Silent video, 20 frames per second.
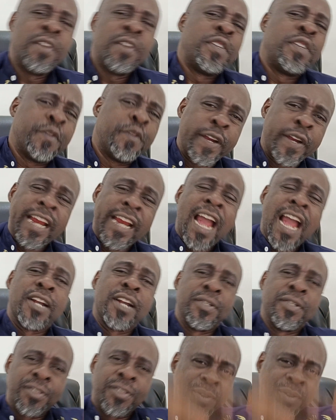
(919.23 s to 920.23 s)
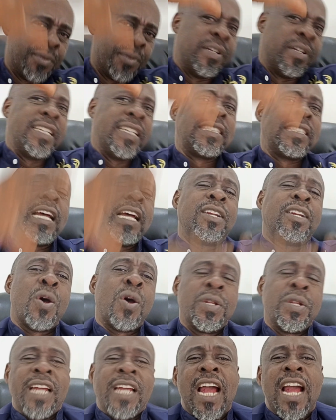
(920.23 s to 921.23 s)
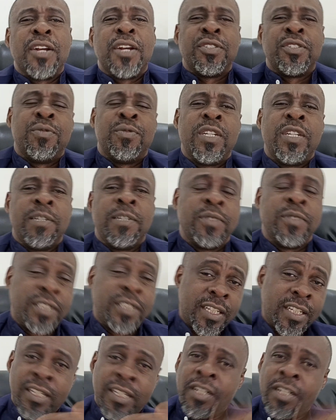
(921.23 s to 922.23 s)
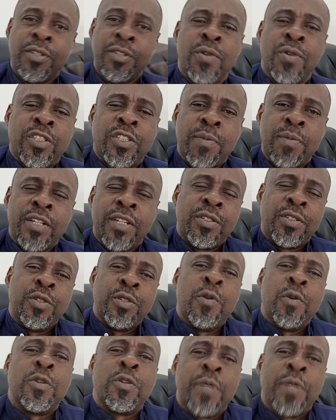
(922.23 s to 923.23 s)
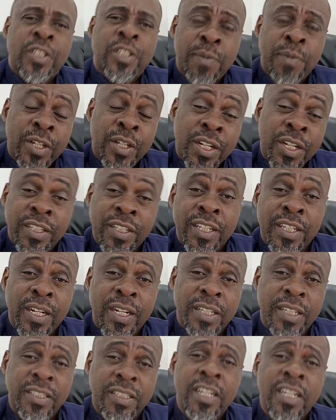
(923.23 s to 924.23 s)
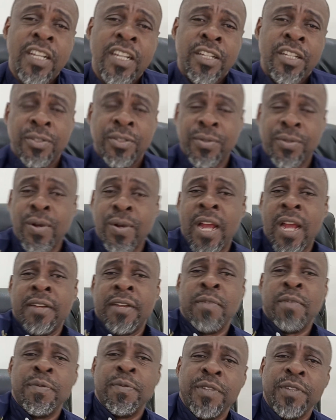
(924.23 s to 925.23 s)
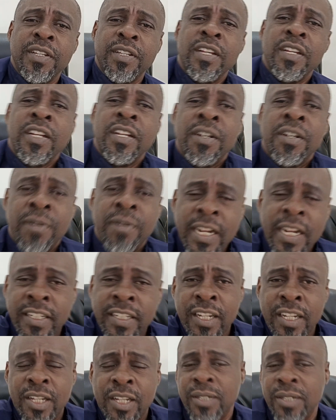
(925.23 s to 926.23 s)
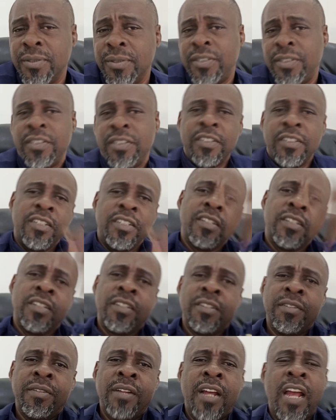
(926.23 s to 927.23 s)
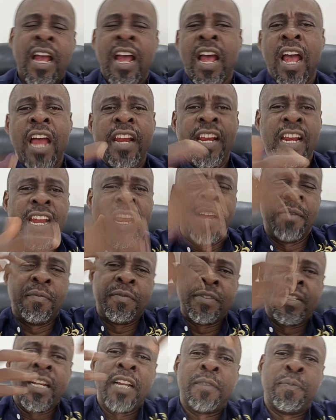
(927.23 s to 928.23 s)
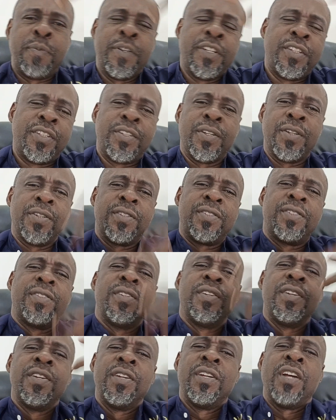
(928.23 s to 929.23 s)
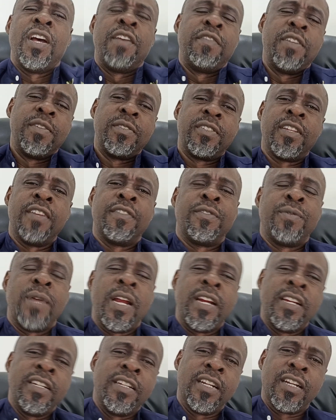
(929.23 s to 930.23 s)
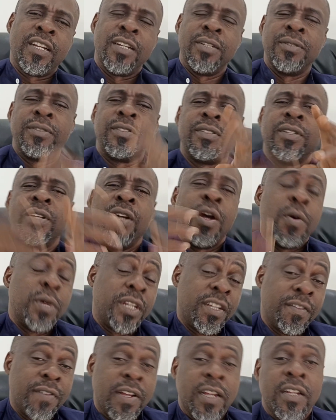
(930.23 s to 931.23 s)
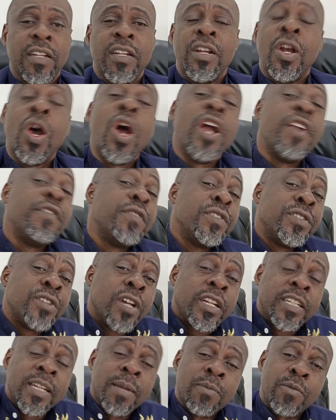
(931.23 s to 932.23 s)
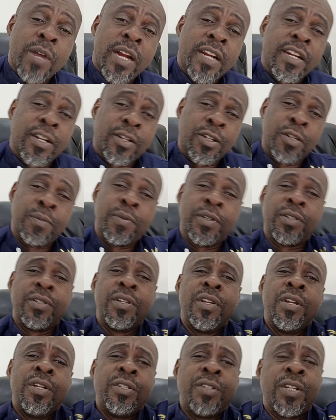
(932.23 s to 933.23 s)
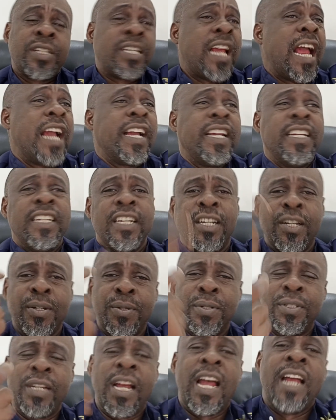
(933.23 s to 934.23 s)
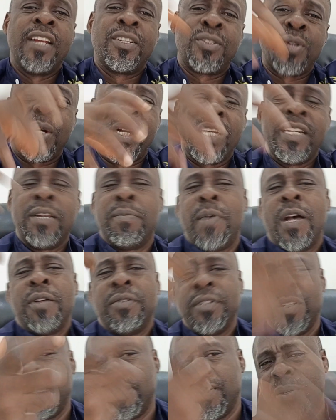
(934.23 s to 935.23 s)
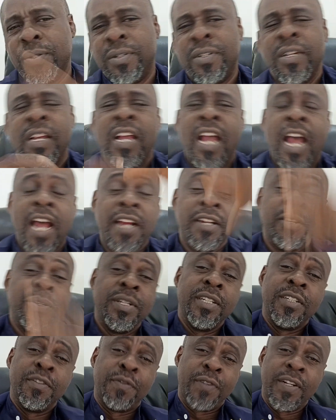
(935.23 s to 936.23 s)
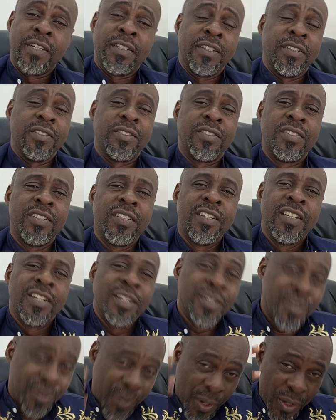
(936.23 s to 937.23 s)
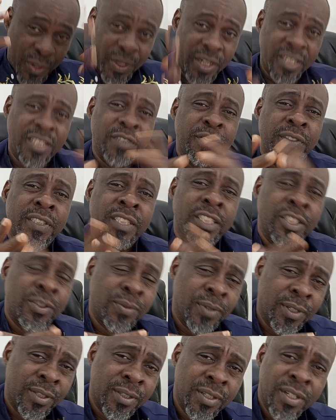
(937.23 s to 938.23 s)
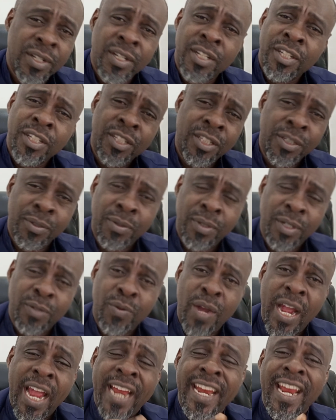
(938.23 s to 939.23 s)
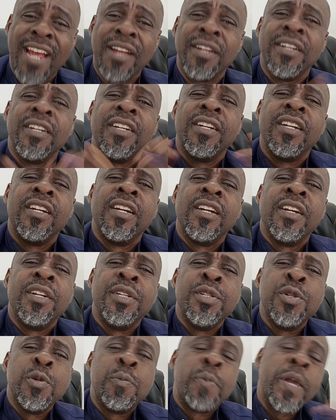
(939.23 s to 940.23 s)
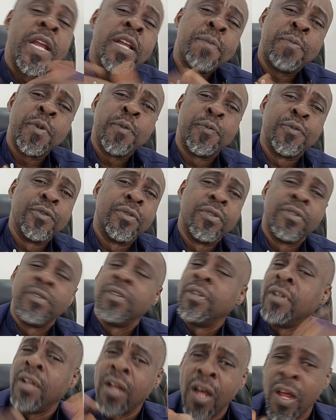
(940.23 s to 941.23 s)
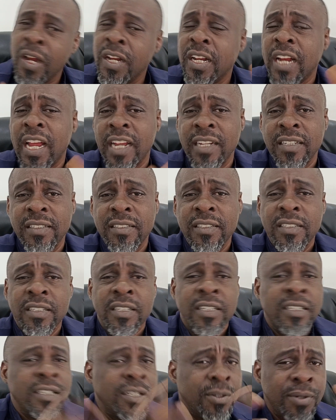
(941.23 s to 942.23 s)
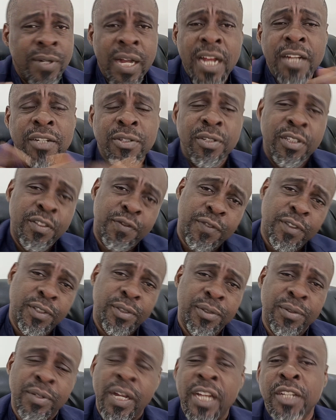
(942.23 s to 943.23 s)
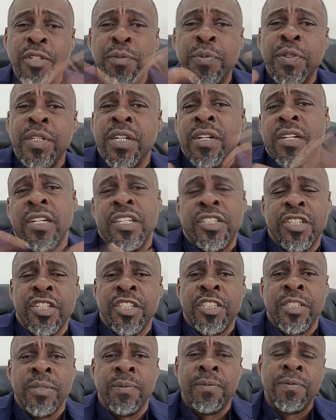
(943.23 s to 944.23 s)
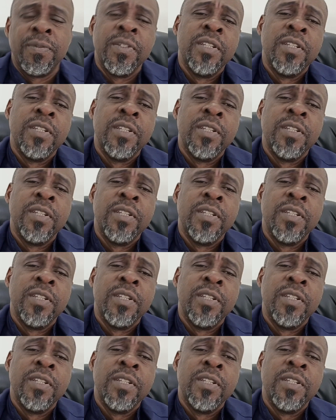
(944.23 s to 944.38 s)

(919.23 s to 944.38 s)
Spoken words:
different angles, you list out all the angles you want them to take. You want to pay somebody $100 to go and maybe rent a clothes and take pictures of themselves wearing the clothes, whatever. Or even not them wearing the clothes, but just hanging the clothes and talking about the clothes and doing different things. Your creativity is what you require now. You pay people online, they will come and do it for you, and you build a relationship